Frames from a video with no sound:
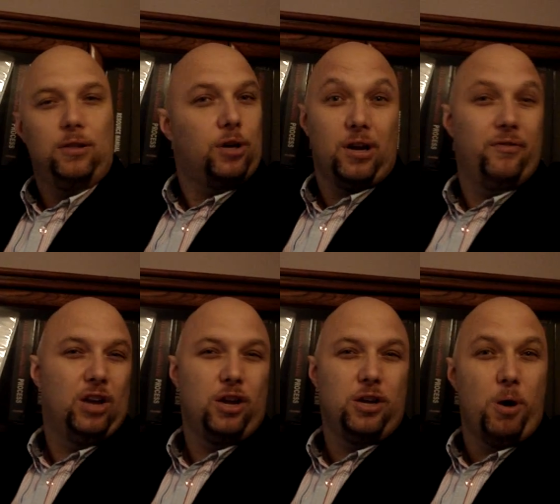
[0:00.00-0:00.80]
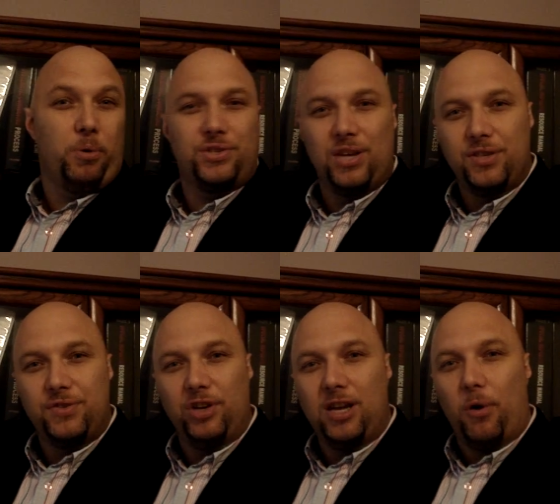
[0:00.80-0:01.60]
Look, I don't even know, you might want to send this
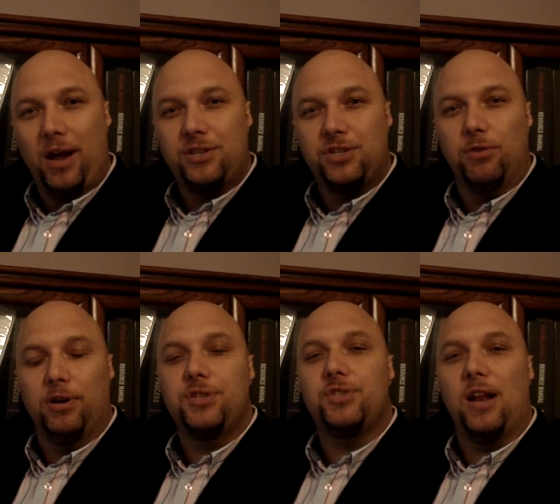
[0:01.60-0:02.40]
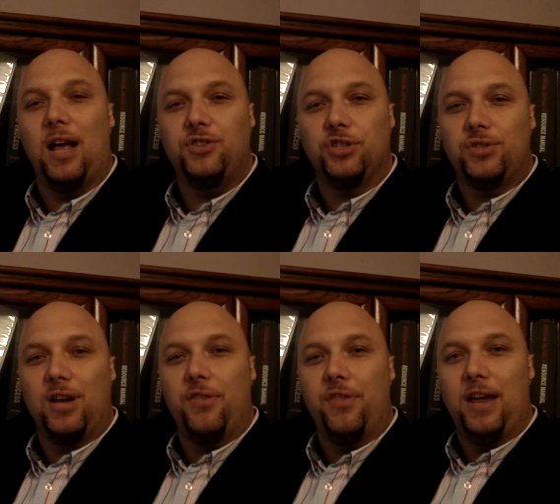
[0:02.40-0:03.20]
video out to your real estate agents
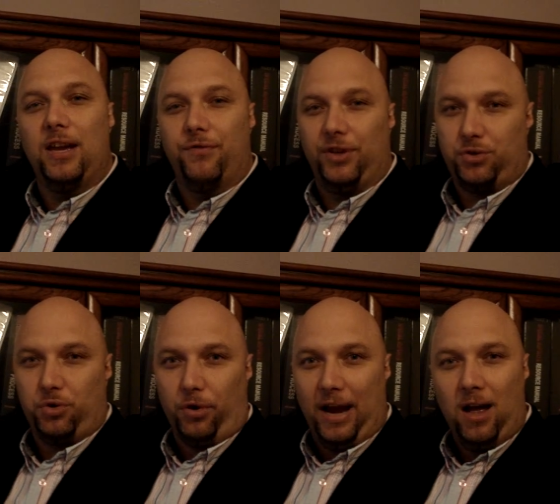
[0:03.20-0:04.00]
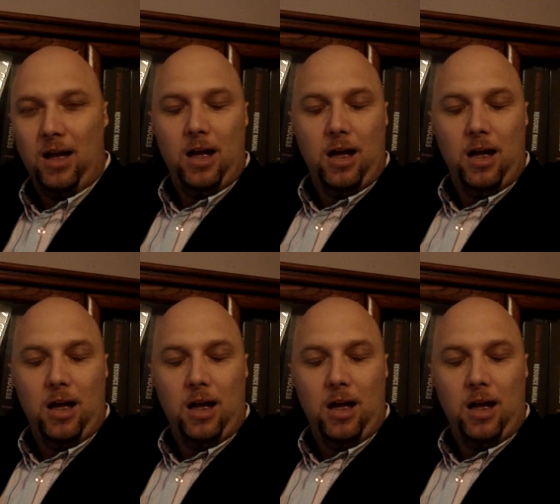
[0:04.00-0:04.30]
down there in Victoria.